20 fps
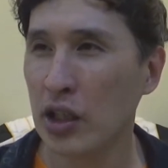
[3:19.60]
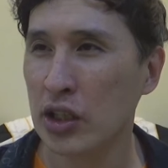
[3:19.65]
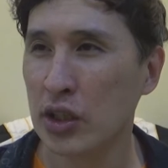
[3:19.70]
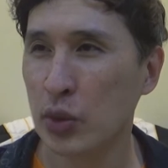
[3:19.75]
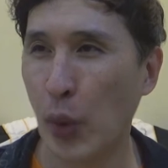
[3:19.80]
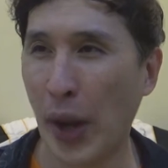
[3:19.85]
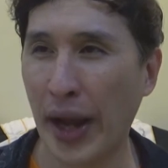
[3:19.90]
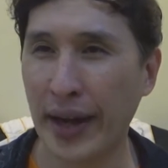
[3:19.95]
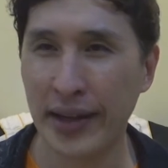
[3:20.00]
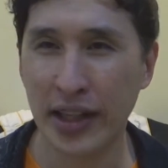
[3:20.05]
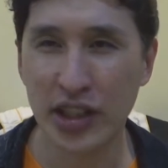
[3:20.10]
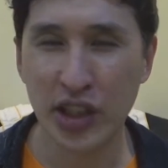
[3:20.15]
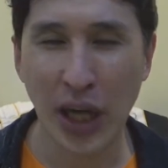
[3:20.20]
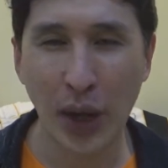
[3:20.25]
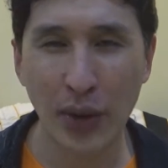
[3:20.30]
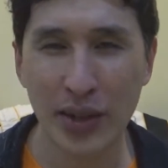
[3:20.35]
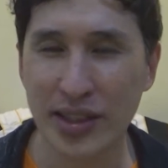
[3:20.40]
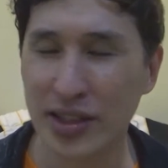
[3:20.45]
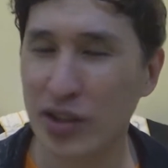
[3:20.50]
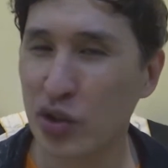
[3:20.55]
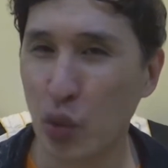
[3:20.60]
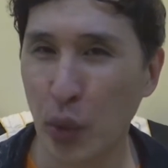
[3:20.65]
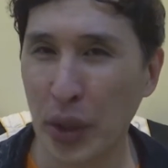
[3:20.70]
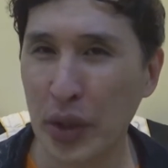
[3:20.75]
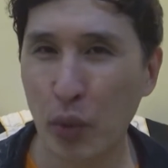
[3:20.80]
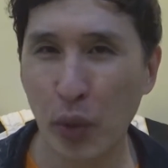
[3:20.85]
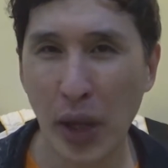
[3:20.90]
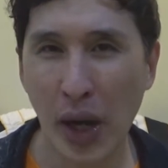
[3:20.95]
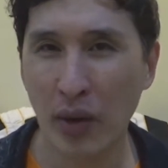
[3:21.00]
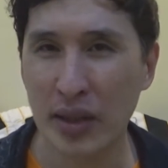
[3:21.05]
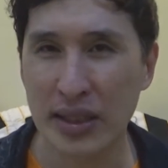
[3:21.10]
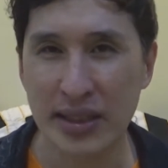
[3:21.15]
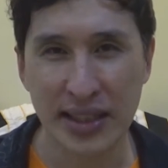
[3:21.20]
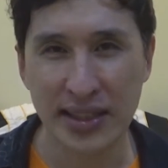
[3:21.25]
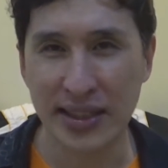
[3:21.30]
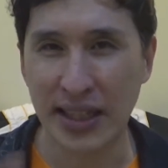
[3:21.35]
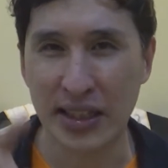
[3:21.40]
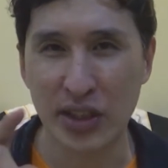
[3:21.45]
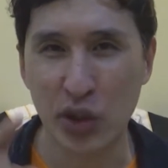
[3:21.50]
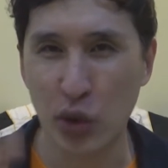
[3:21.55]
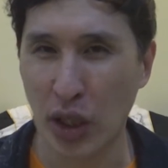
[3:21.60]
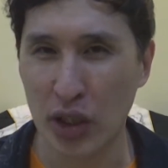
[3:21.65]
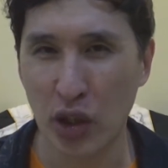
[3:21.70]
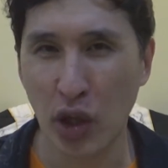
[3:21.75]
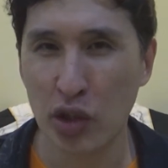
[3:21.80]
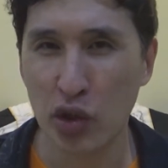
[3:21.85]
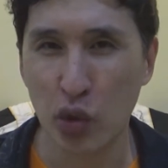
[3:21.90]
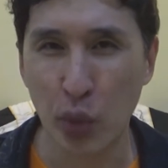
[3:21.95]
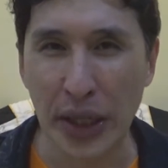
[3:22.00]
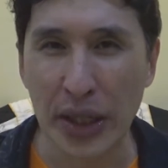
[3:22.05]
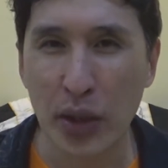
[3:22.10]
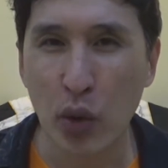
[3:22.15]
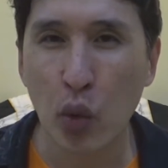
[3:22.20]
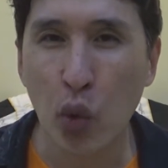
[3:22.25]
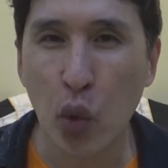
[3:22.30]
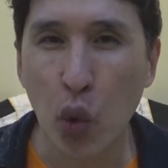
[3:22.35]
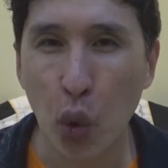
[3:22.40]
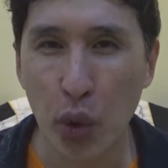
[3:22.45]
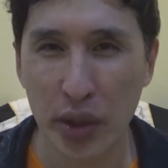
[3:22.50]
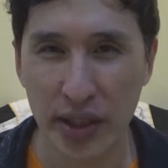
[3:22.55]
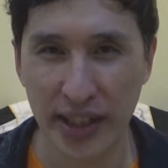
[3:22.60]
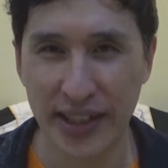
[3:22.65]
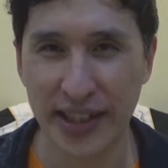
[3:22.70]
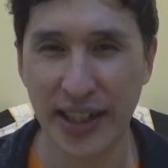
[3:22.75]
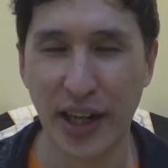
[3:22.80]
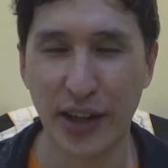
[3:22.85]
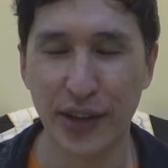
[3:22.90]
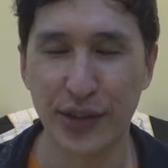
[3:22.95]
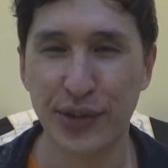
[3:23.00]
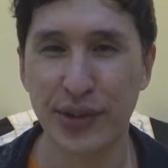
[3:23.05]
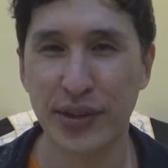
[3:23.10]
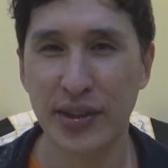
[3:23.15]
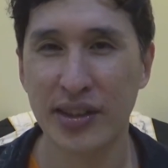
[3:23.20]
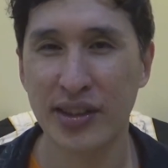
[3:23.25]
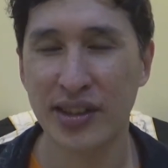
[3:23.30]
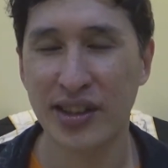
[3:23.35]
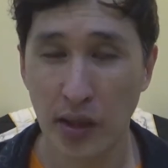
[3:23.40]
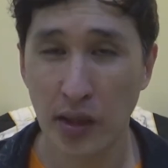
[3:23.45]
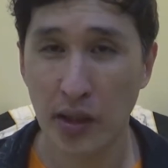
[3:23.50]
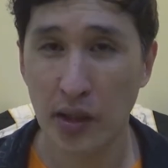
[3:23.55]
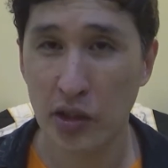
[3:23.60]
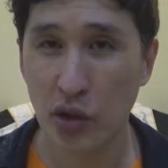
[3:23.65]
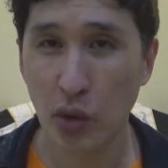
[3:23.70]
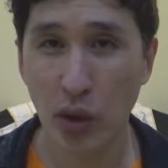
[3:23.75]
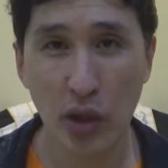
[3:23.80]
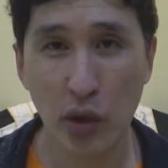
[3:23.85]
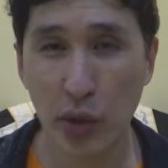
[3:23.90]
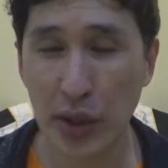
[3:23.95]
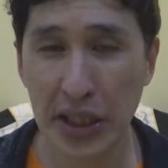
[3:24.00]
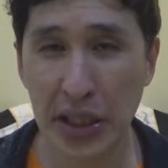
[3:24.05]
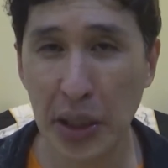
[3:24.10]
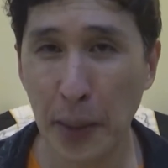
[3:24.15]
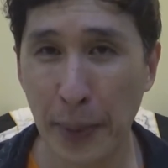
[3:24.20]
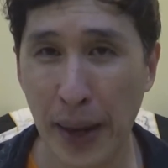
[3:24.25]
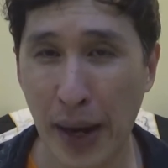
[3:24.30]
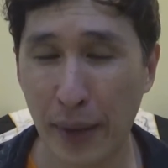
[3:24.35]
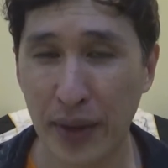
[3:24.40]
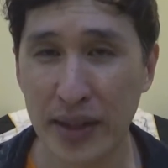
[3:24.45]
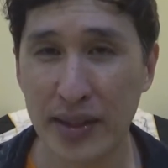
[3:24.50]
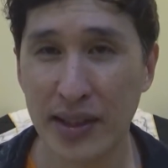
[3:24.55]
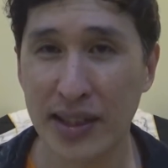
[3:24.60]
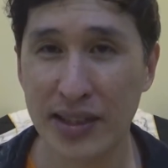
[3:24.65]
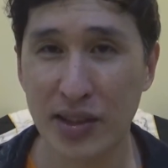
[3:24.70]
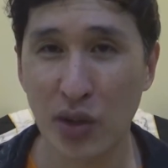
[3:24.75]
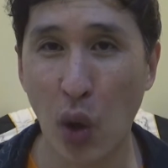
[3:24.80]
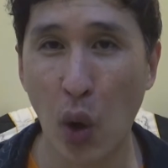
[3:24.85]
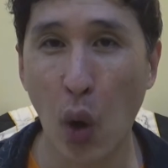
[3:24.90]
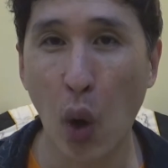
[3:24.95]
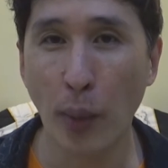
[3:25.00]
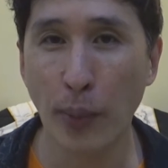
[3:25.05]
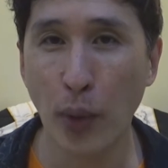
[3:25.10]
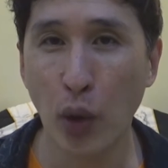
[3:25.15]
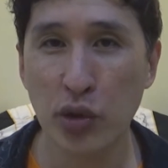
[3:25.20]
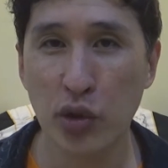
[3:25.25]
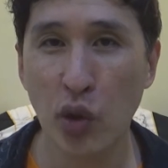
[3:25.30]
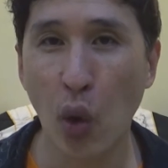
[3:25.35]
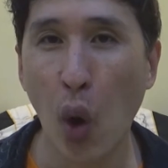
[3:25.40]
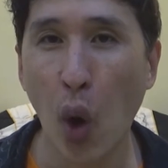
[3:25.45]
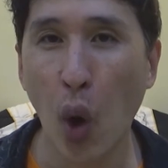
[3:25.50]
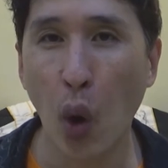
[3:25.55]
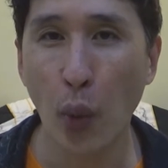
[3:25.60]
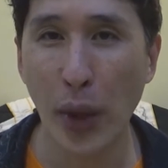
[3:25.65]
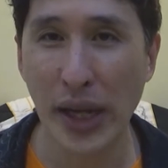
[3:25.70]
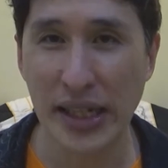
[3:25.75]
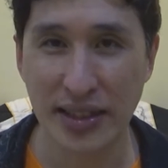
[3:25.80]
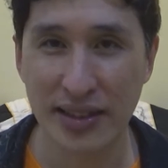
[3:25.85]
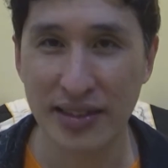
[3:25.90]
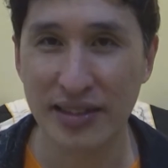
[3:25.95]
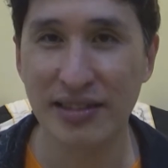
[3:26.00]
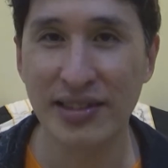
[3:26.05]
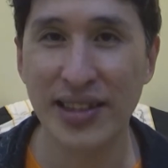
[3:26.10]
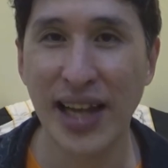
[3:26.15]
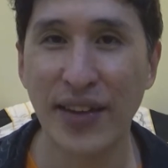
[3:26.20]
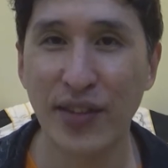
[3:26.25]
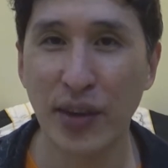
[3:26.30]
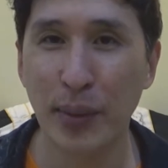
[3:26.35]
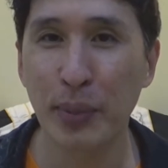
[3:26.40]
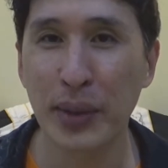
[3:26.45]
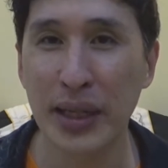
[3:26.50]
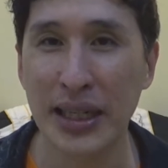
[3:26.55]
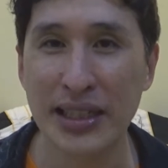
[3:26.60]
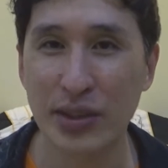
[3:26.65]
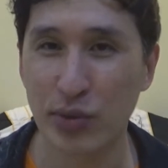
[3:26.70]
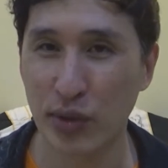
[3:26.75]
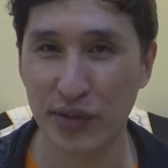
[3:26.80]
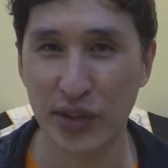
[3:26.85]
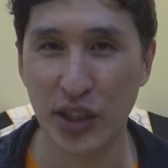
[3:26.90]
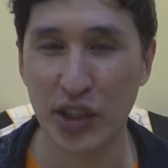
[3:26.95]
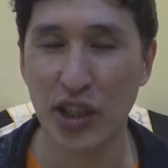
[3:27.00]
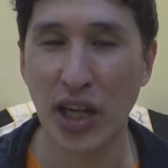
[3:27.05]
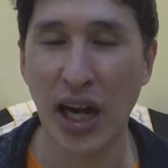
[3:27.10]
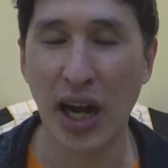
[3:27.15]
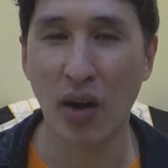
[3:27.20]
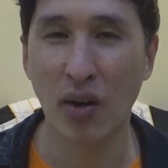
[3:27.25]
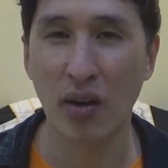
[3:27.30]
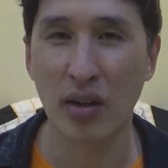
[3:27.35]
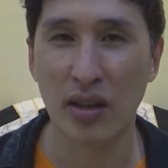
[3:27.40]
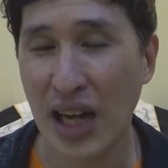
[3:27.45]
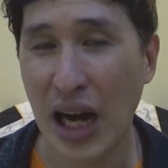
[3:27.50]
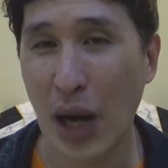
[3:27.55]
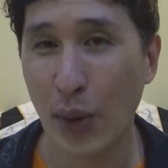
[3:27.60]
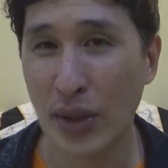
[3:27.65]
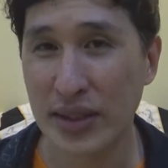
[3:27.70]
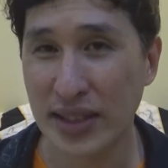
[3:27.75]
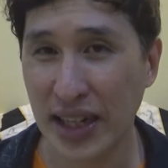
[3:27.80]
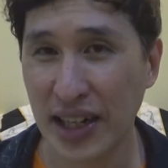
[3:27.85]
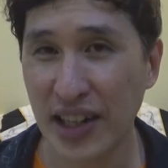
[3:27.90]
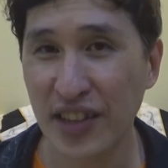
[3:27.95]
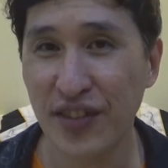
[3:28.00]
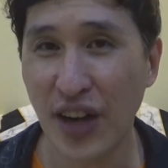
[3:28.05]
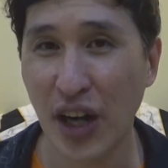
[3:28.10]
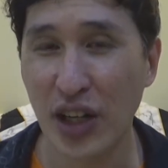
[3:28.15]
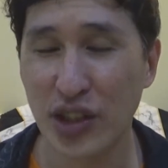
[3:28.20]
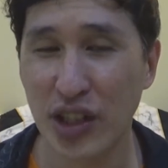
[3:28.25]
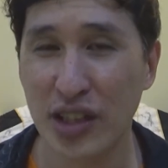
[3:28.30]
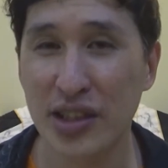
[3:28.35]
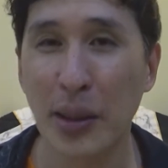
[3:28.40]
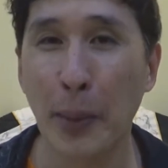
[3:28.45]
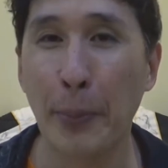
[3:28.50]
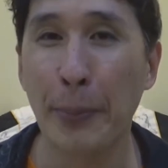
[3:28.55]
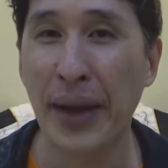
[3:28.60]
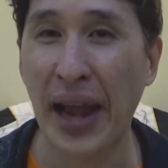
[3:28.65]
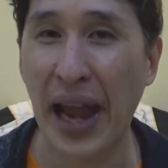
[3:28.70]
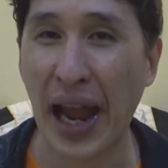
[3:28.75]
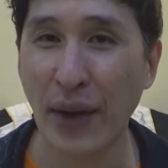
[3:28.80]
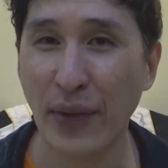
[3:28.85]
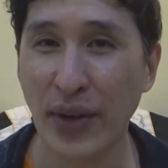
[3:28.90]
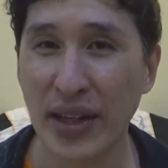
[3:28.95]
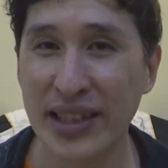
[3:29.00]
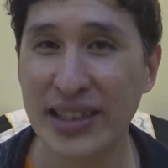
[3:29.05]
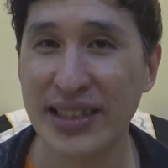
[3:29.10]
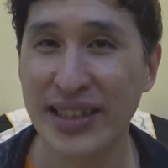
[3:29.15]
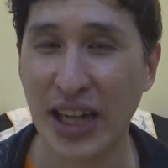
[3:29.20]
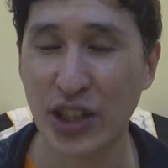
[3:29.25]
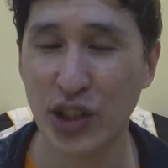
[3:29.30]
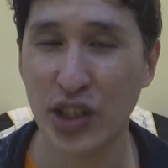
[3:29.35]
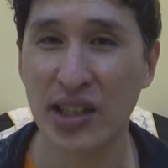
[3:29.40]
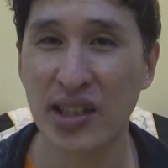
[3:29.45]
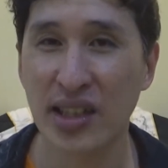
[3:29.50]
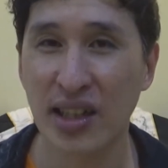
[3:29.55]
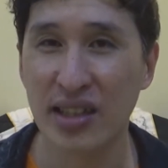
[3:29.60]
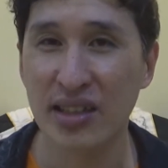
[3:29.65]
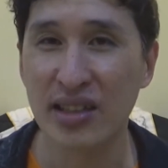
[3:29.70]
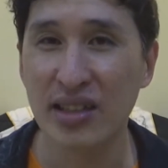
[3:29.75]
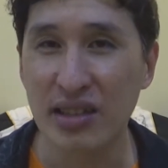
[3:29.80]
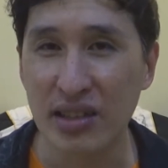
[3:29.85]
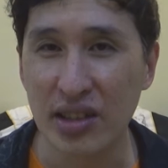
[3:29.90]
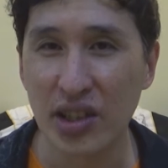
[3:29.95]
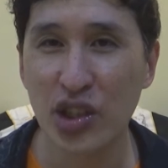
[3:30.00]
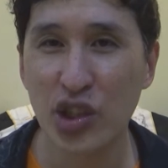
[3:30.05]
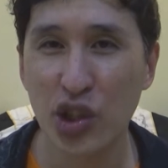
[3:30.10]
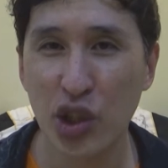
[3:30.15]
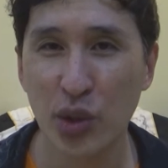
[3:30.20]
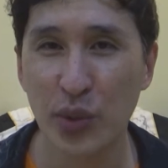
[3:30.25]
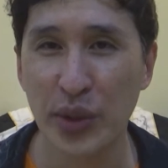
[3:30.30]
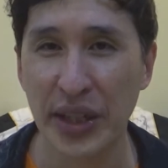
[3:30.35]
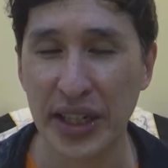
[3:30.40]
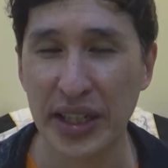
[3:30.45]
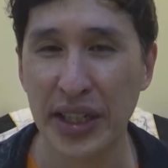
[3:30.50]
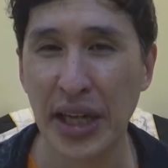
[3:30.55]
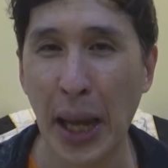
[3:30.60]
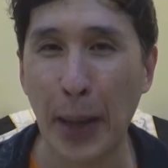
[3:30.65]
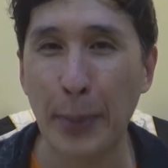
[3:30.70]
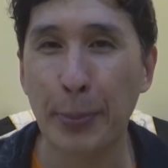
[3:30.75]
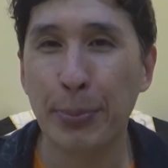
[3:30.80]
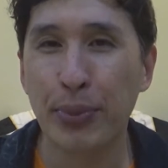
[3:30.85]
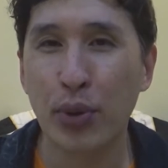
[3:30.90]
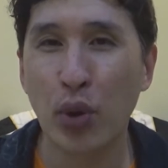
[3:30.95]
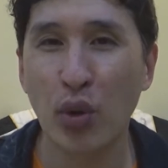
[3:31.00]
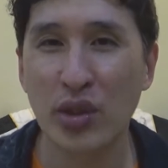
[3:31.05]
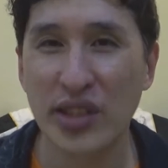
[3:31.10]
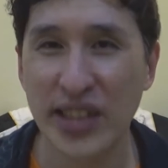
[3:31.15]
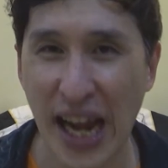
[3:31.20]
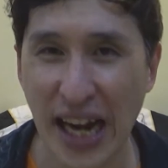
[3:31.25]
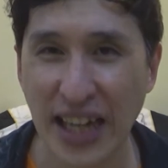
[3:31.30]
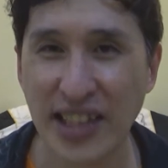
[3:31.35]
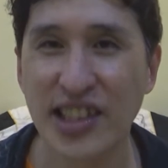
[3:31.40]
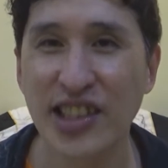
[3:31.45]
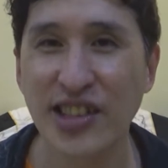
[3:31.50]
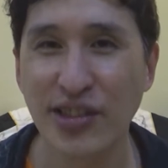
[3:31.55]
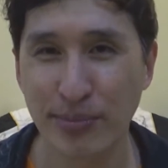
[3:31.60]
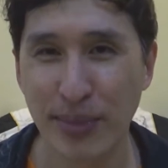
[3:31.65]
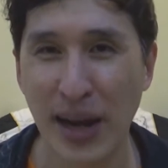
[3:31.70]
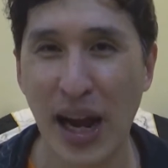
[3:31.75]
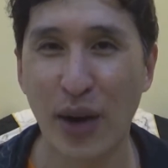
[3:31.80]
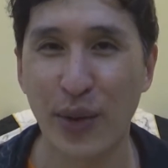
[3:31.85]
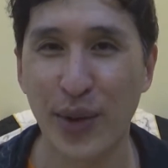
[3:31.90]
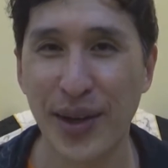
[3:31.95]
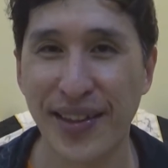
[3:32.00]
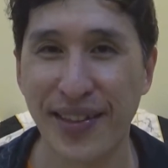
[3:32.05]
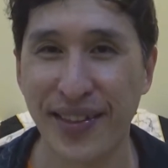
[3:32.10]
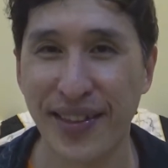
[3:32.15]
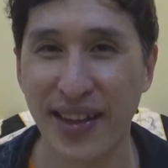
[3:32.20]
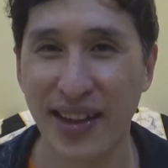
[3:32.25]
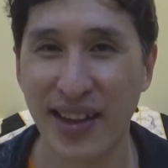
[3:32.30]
When the child is doing well, they say that you are not doing good enough. So a critical parent is almost always never pleased with the child. Our 2nd function, the parent, is actually a nurturing and protective parent.